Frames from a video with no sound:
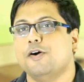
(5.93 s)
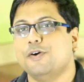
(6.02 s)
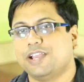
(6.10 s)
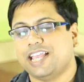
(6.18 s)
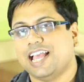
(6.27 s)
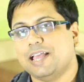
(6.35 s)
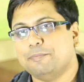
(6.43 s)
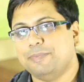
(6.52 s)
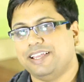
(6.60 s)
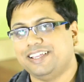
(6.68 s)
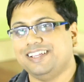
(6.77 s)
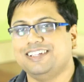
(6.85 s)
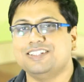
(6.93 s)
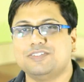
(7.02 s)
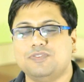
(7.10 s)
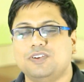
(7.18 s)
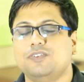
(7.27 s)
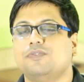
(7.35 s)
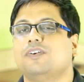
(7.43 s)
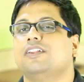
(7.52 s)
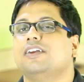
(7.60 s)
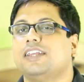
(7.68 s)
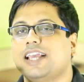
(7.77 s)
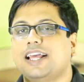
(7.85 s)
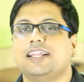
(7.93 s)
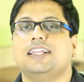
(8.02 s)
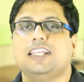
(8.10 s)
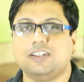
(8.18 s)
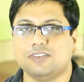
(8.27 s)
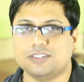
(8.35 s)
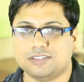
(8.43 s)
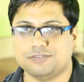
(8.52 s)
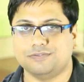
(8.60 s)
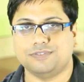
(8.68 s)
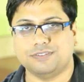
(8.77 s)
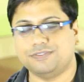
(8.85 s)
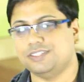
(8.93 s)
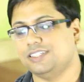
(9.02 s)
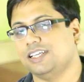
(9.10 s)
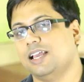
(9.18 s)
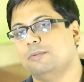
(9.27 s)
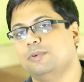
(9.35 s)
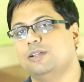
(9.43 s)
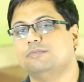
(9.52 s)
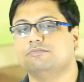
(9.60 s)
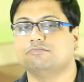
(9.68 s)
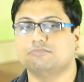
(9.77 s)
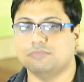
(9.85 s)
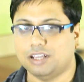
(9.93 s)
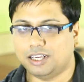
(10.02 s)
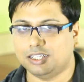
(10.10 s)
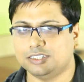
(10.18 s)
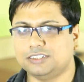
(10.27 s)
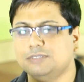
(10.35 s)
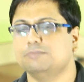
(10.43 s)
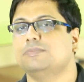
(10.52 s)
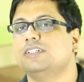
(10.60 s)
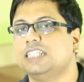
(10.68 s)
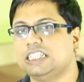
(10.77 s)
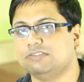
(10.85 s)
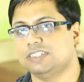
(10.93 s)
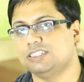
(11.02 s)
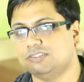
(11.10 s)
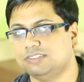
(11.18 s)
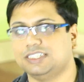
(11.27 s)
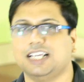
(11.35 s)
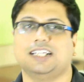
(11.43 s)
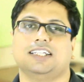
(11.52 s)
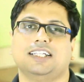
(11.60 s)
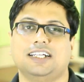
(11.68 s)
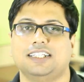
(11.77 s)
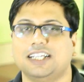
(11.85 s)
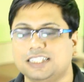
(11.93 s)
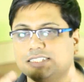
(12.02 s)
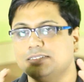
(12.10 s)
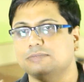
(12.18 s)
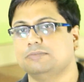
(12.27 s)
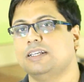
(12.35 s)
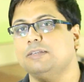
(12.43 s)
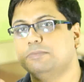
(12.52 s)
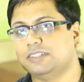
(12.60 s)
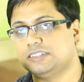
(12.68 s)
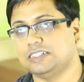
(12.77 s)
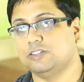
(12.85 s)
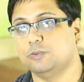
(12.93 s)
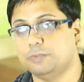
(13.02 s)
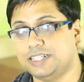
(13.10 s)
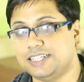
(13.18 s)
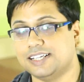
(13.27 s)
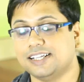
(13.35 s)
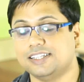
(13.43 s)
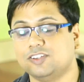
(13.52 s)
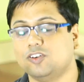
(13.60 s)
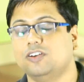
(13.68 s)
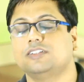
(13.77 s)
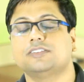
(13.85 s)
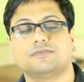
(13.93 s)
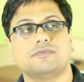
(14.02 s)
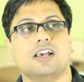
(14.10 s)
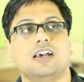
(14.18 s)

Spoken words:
Okay, I am making this video for the Canon EOS M50 camera. A simple request to Canon, and that's my personal opinion and thoughts.